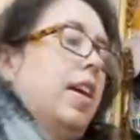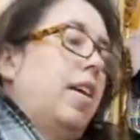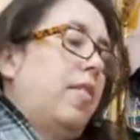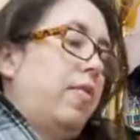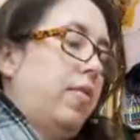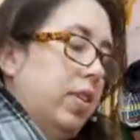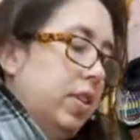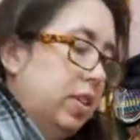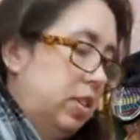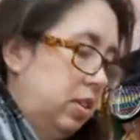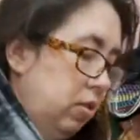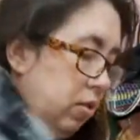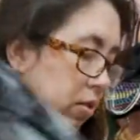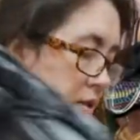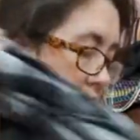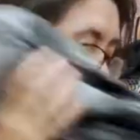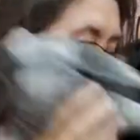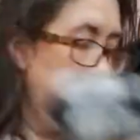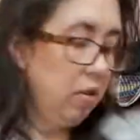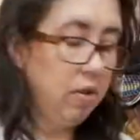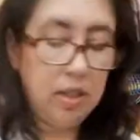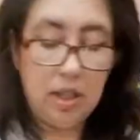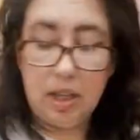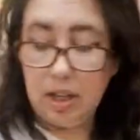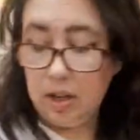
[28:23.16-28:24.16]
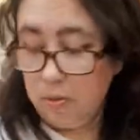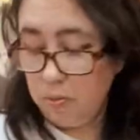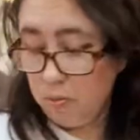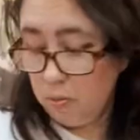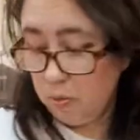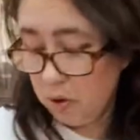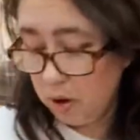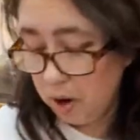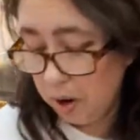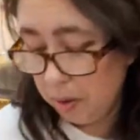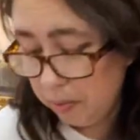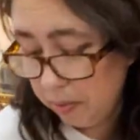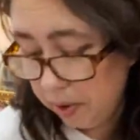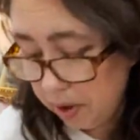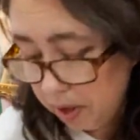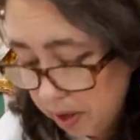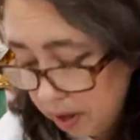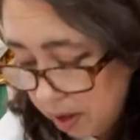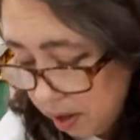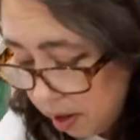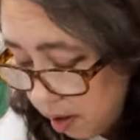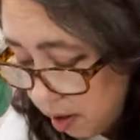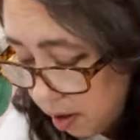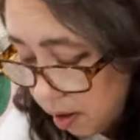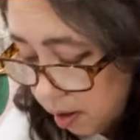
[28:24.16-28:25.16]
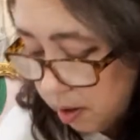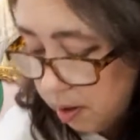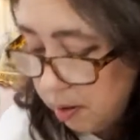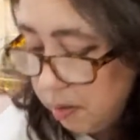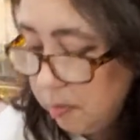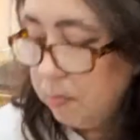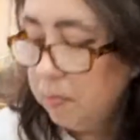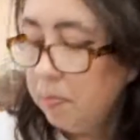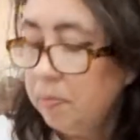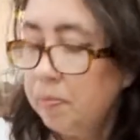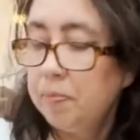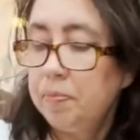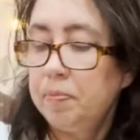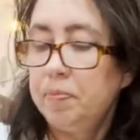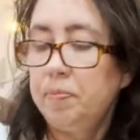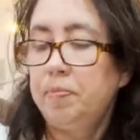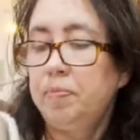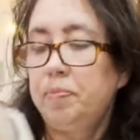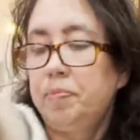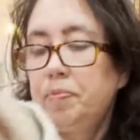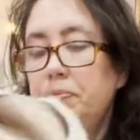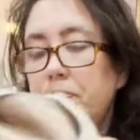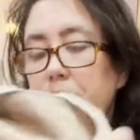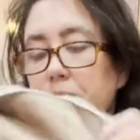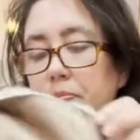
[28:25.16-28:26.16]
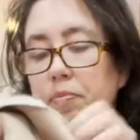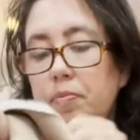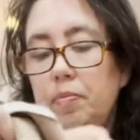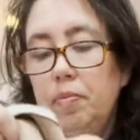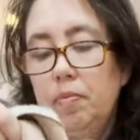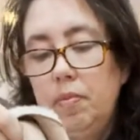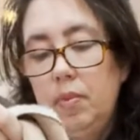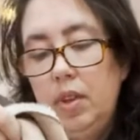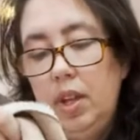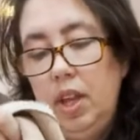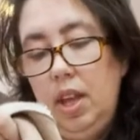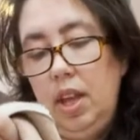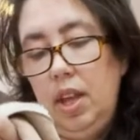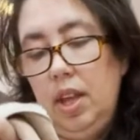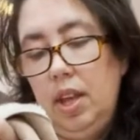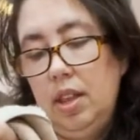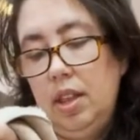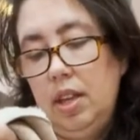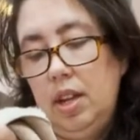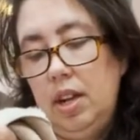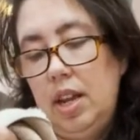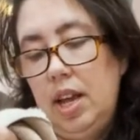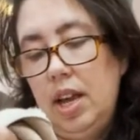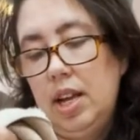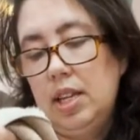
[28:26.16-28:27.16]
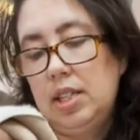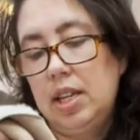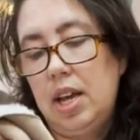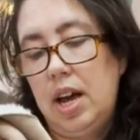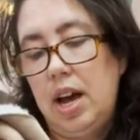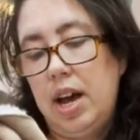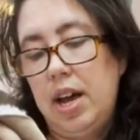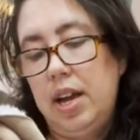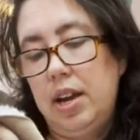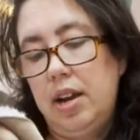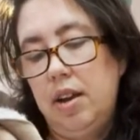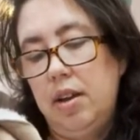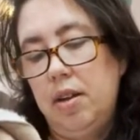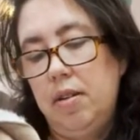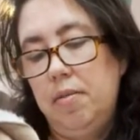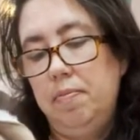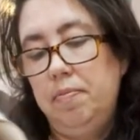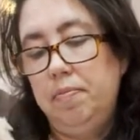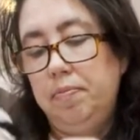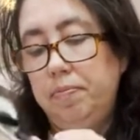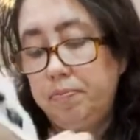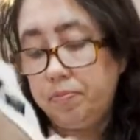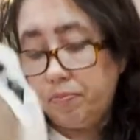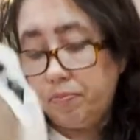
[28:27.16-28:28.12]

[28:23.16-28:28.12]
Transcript: feels so cozy and warm. All right, the next item